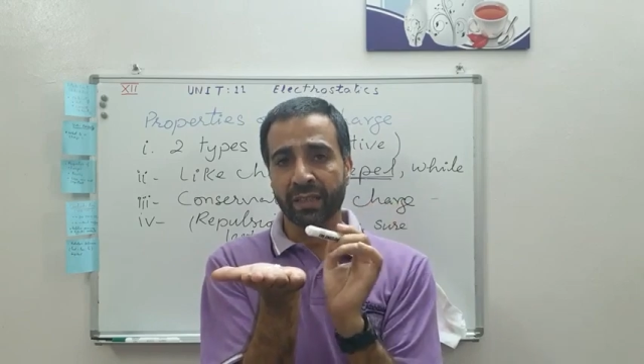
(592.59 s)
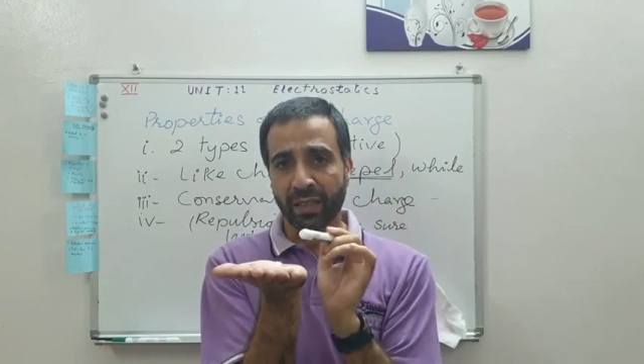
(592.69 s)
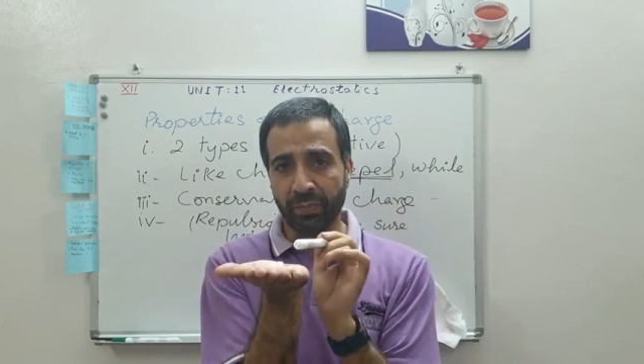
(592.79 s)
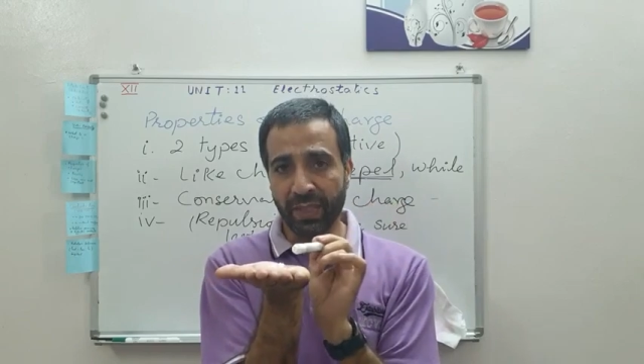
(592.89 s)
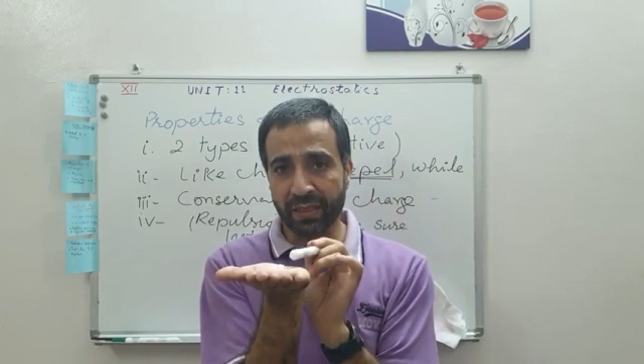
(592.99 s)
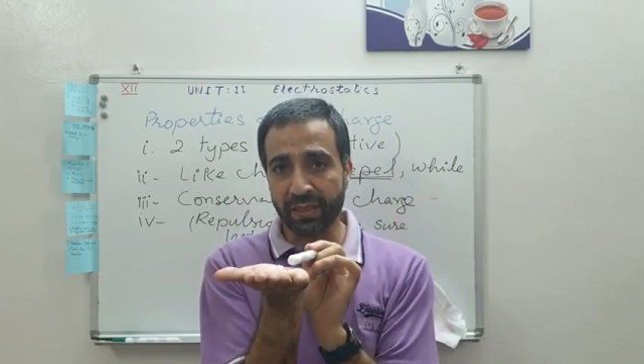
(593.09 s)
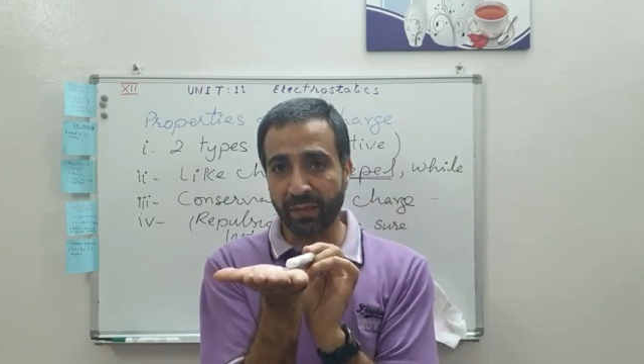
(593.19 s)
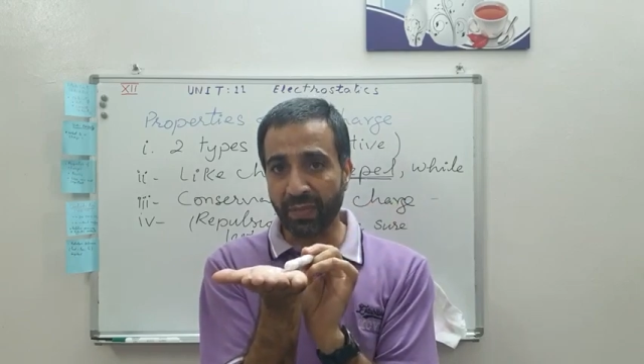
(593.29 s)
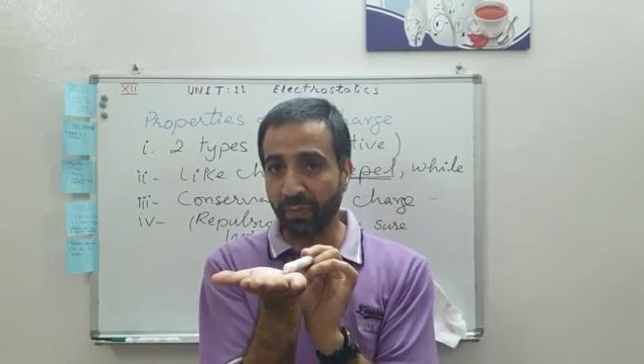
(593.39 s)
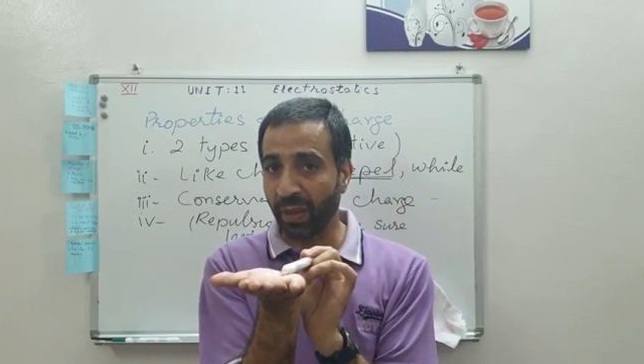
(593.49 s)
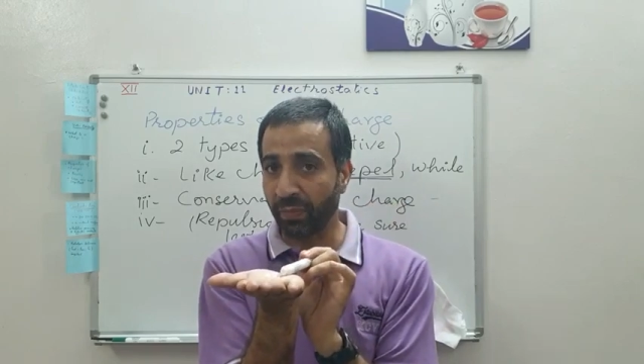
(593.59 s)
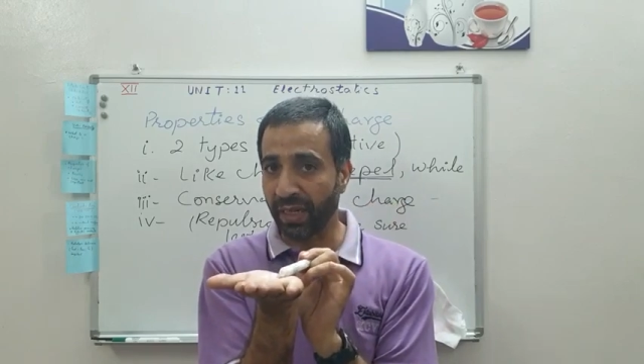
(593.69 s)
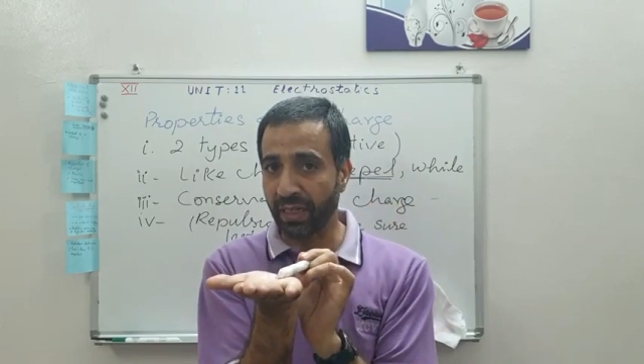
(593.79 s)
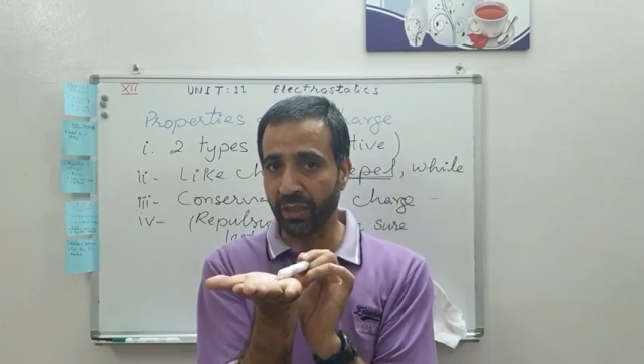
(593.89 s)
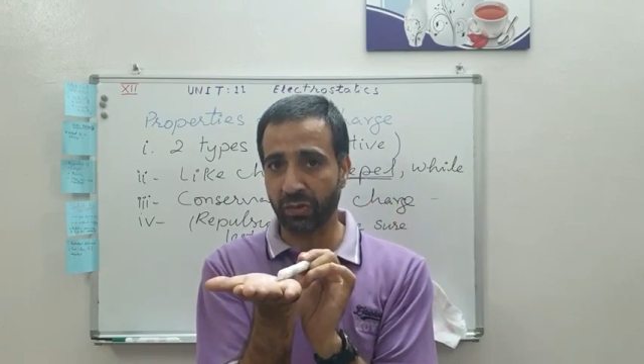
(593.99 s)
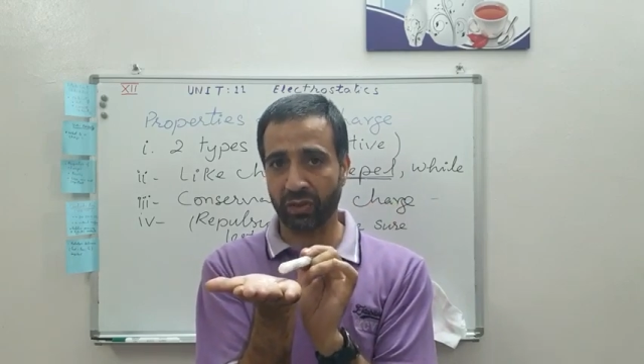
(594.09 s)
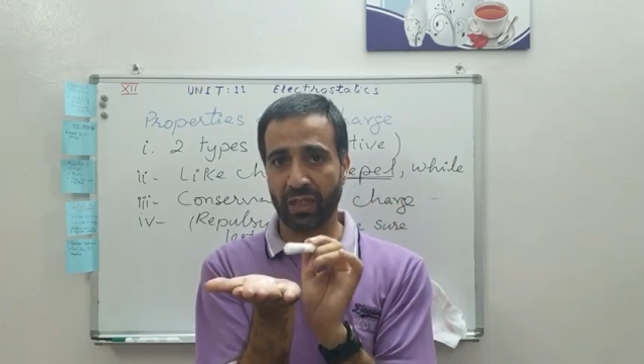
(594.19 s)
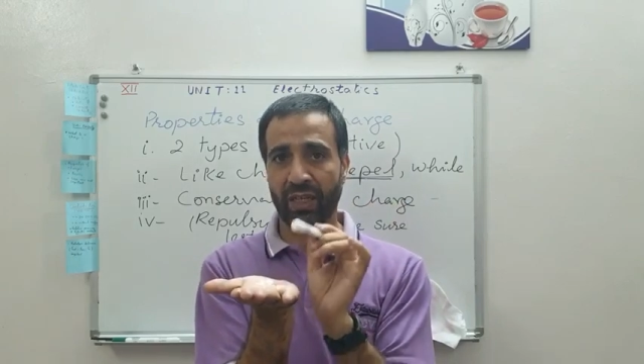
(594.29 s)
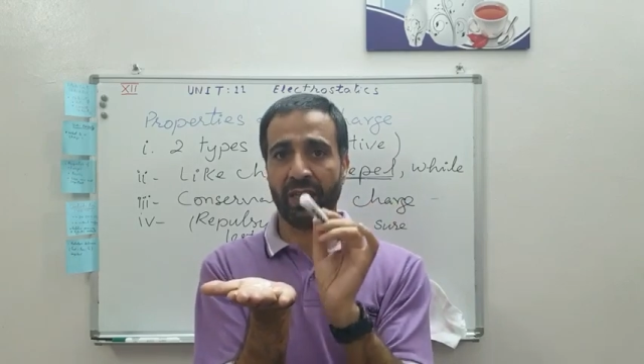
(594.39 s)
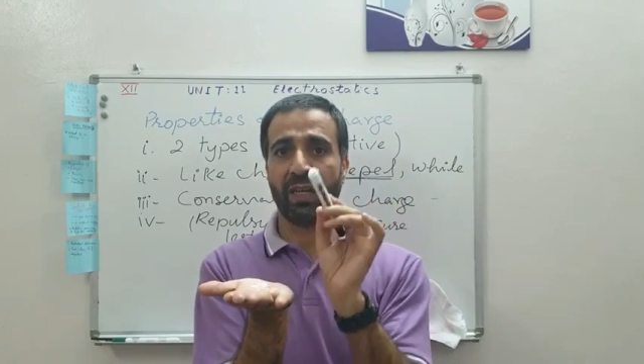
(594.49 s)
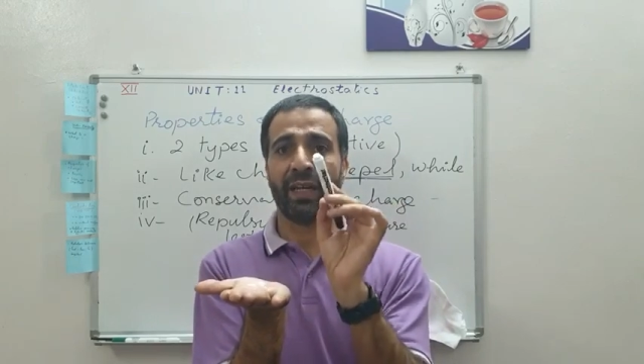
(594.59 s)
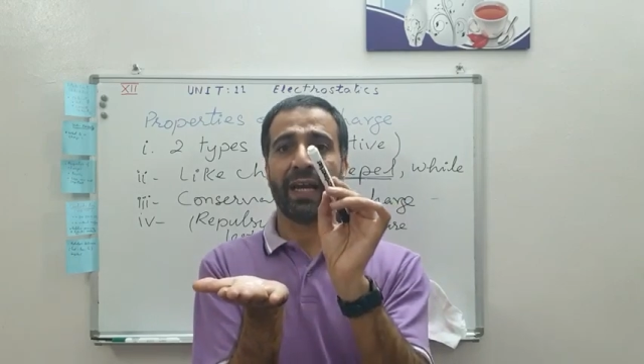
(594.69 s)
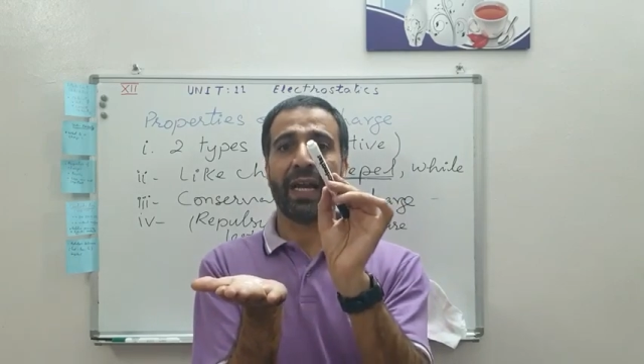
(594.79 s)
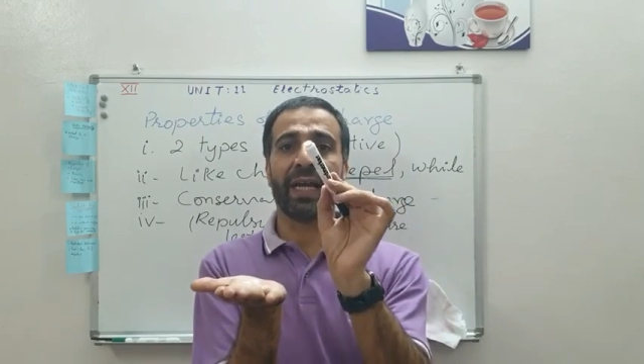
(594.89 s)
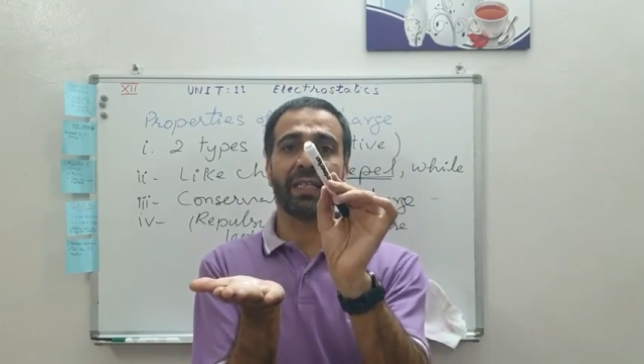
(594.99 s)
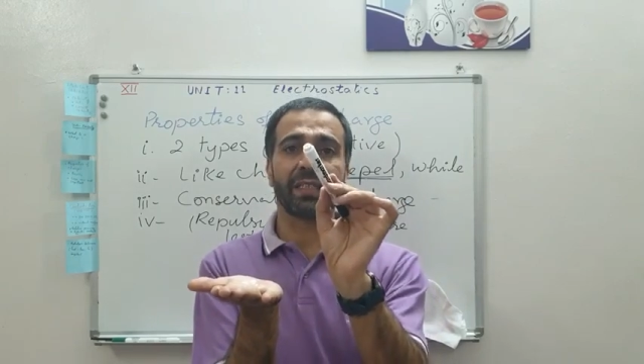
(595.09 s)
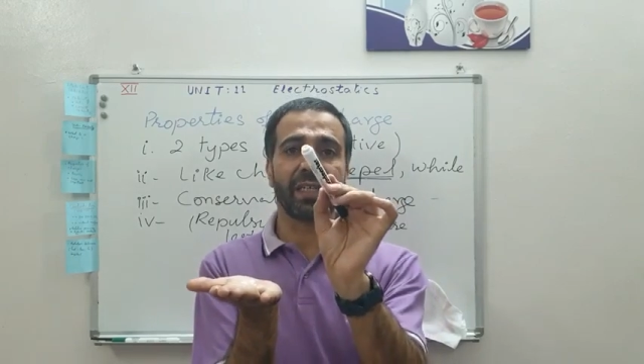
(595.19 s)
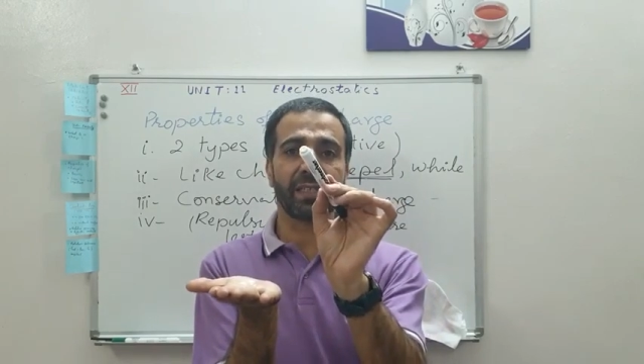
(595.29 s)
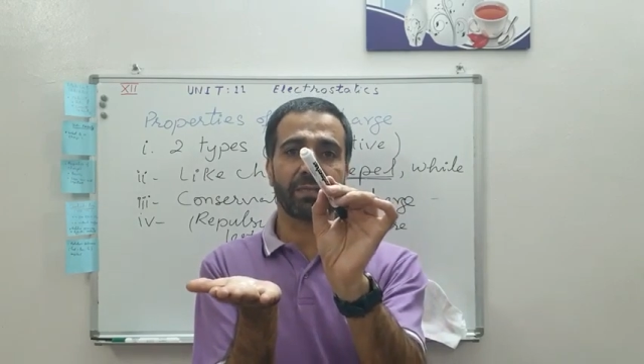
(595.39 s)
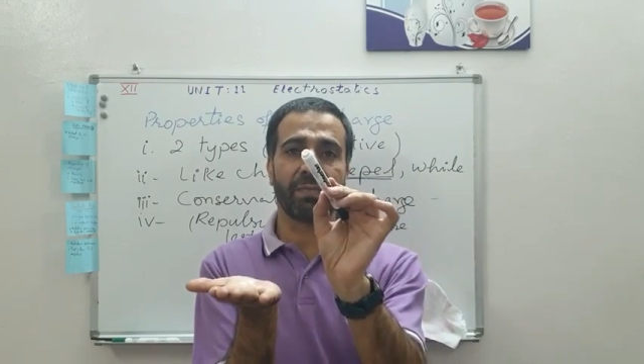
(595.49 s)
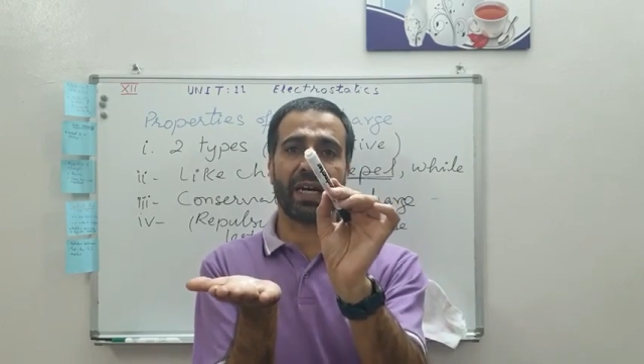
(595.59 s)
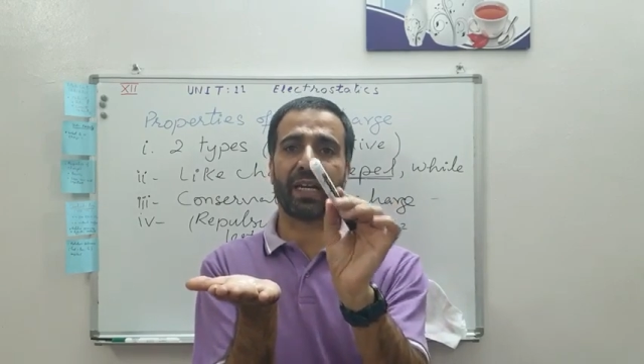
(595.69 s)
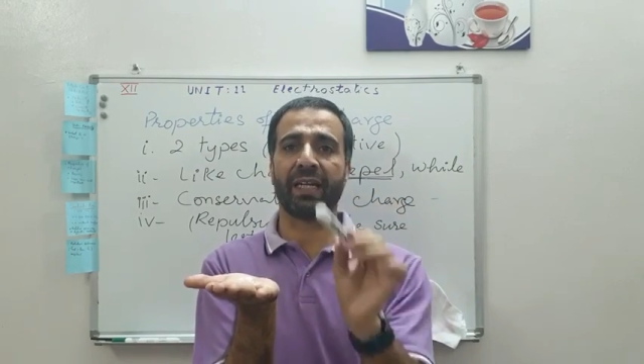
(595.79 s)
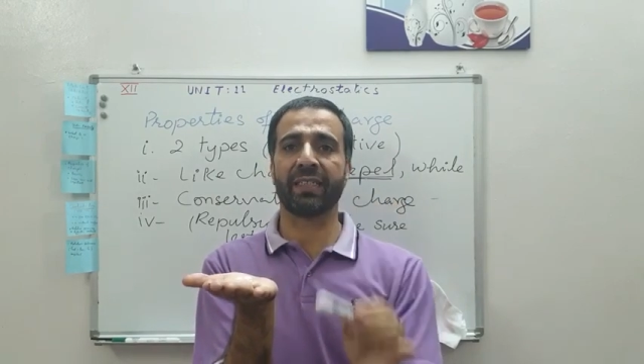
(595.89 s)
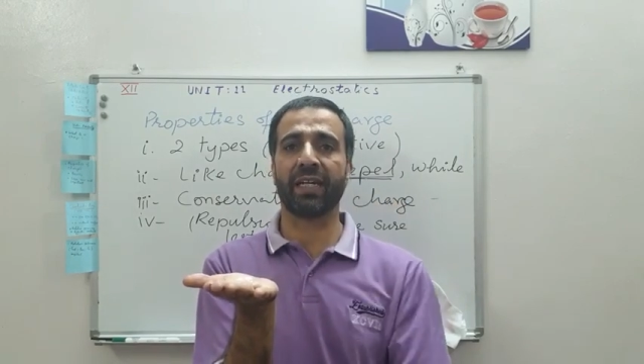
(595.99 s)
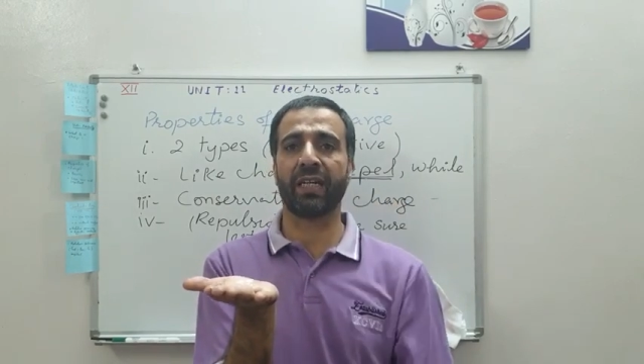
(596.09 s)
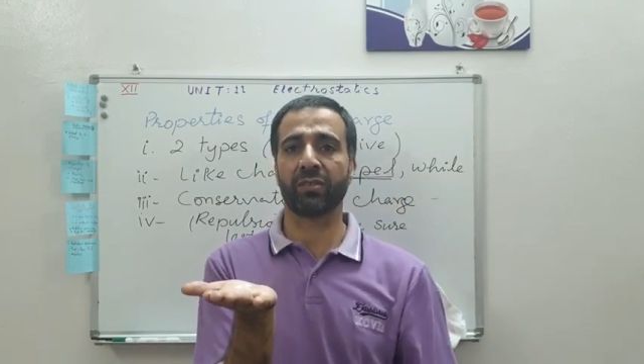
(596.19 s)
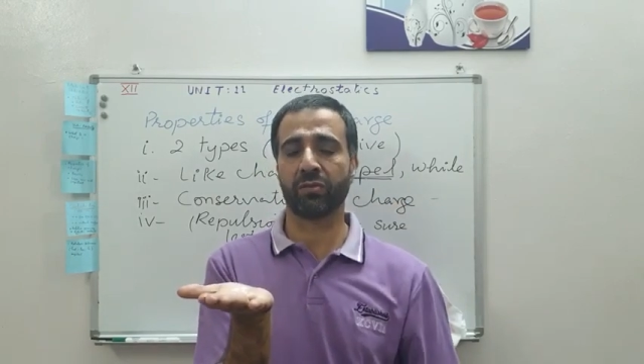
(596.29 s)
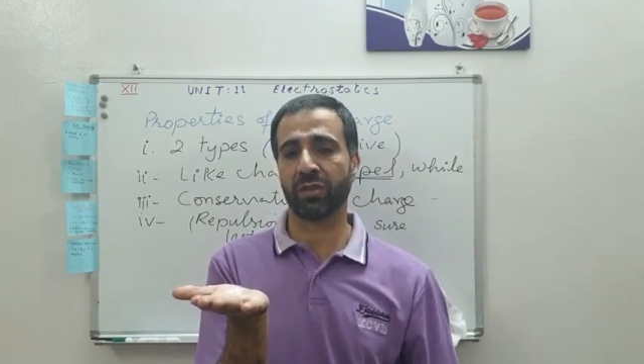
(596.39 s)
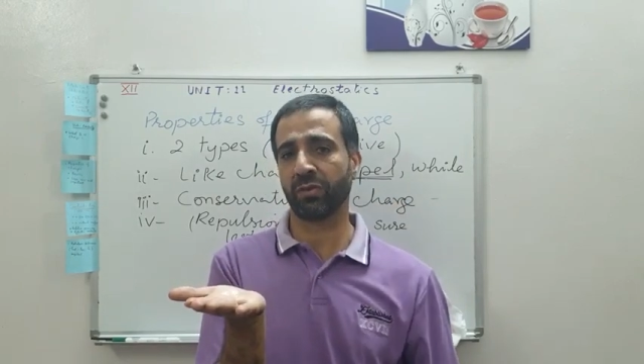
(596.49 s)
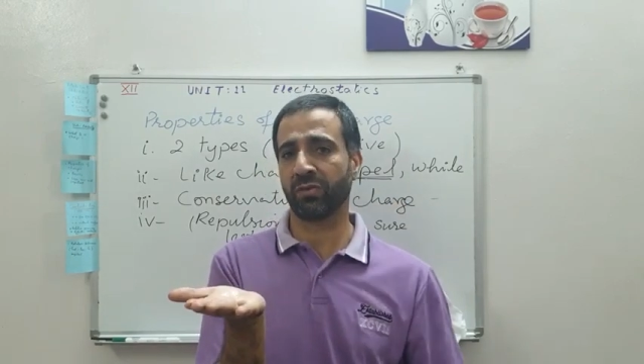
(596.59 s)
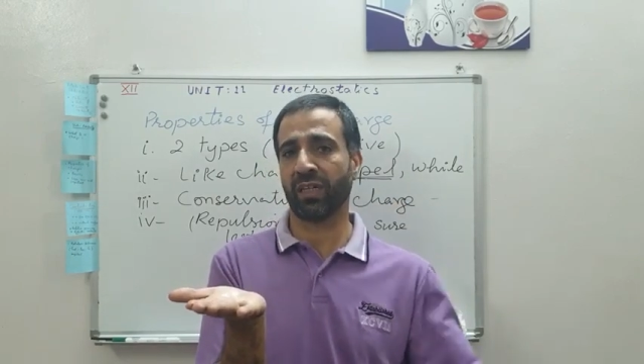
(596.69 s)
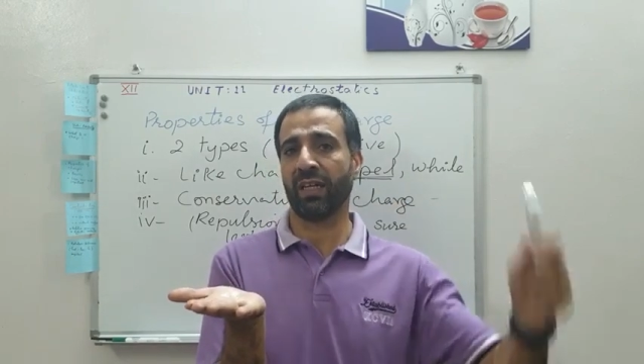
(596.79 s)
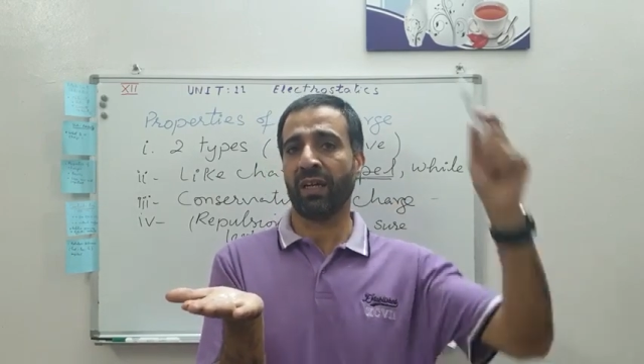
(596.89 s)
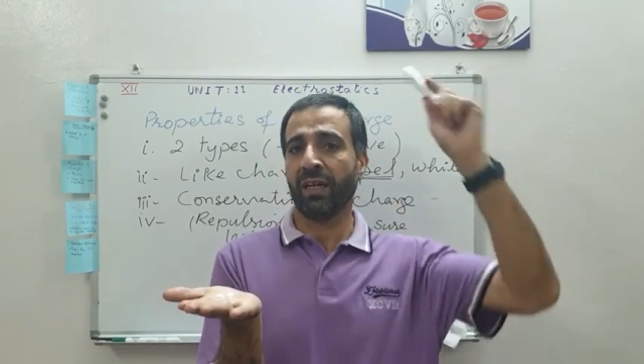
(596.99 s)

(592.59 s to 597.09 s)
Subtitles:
The pieces of the paper neutral, and this marker is also neutral.